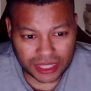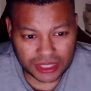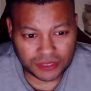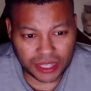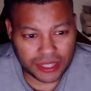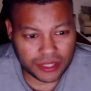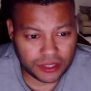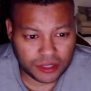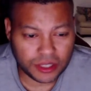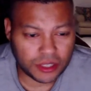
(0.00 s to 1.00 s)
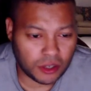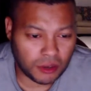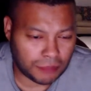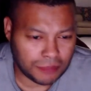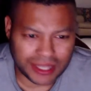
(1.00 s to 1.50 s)
session right here, you know,
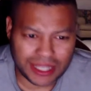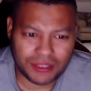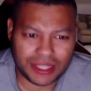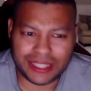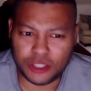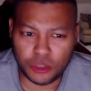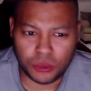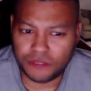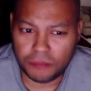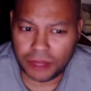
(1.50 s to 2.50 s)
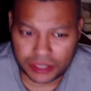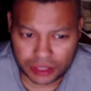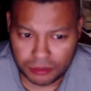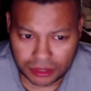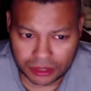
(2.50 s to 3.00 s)
I'm not giving any new
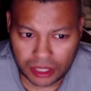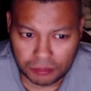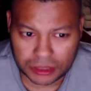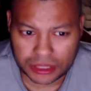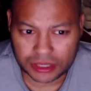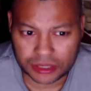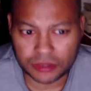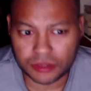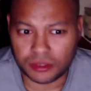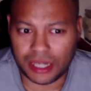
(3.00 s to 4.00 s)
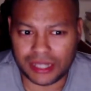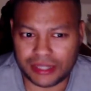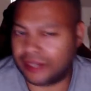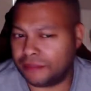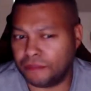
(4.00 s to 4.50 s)
information about the competition, right?
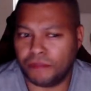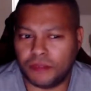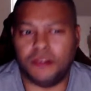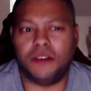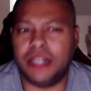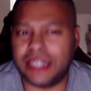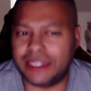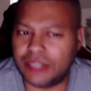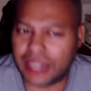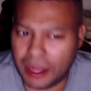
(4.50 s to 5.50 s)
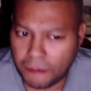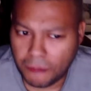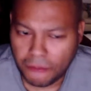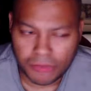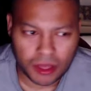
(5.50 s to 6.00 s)
I've already given that.
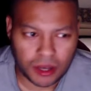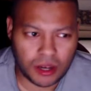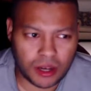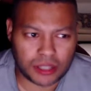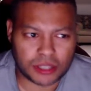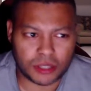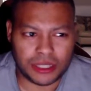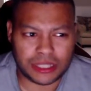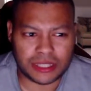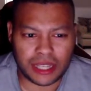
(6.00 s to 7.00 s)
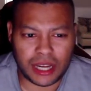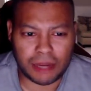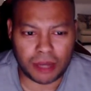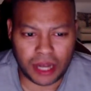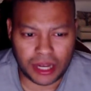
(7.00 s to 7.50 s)
Uh, so this
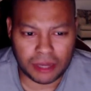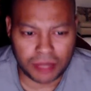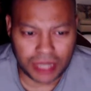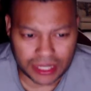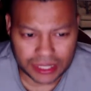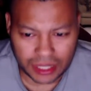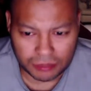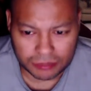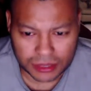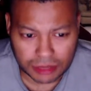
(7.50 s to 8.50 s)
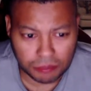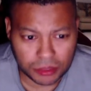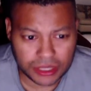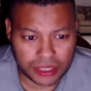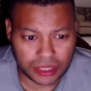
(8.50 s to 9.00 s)
time I am I'm
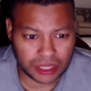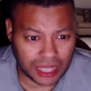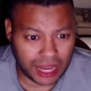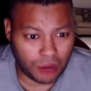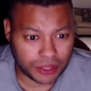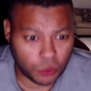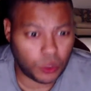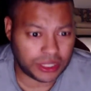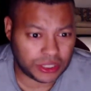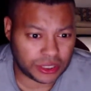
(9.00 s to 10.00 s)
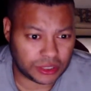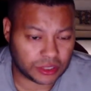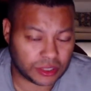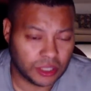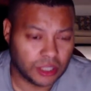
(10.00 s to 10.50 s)
simply allowing
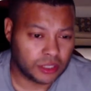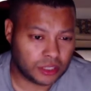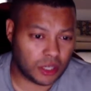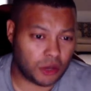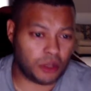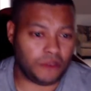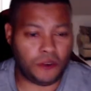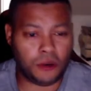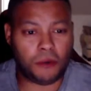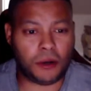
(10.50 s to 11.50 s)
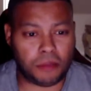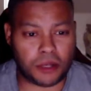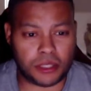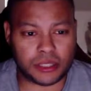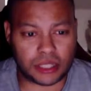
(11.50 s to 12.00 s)
questions. So if you're one
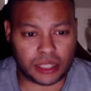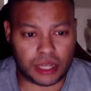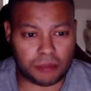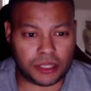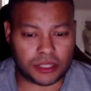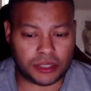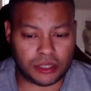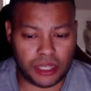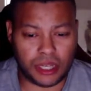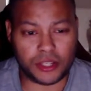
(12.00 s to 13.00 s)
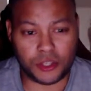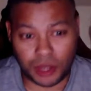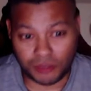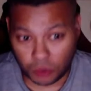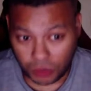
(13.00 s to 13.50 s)
person in the competition and you
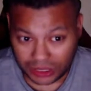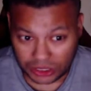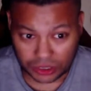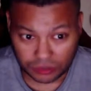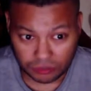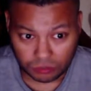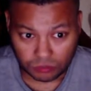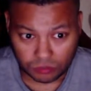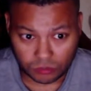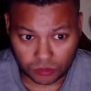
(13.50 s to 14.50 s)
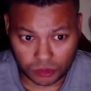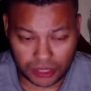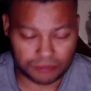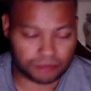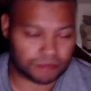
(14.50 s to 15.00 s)
have a question,
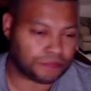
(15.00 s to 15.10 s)
right?